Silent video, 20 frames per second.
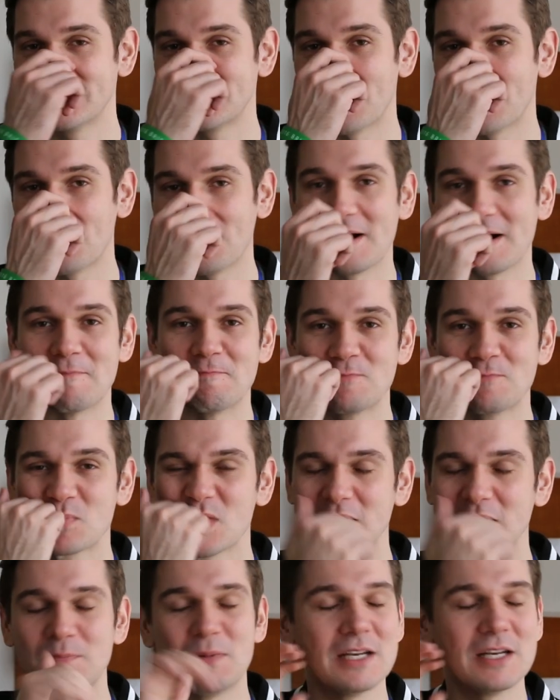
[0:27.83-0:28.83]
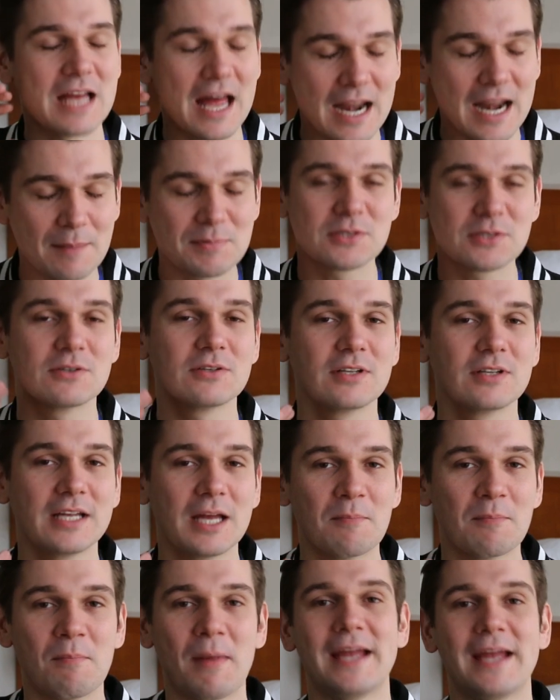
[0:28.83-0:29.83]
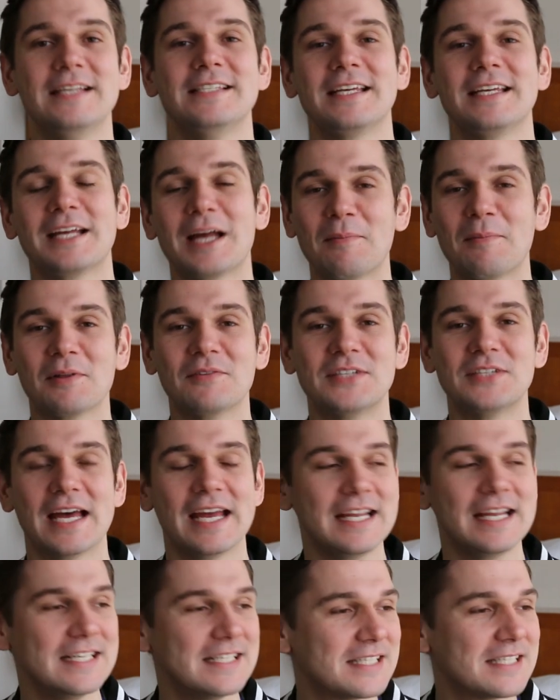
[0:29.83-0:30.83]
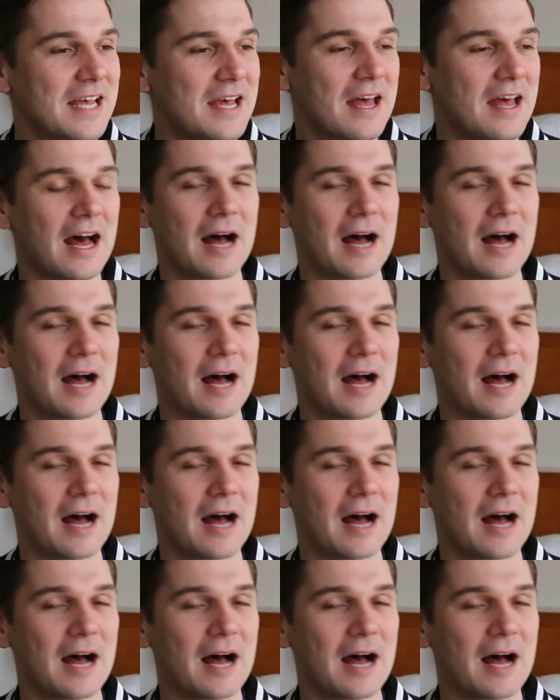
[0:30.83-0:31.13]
So it's been an absolutely amazing couple of days.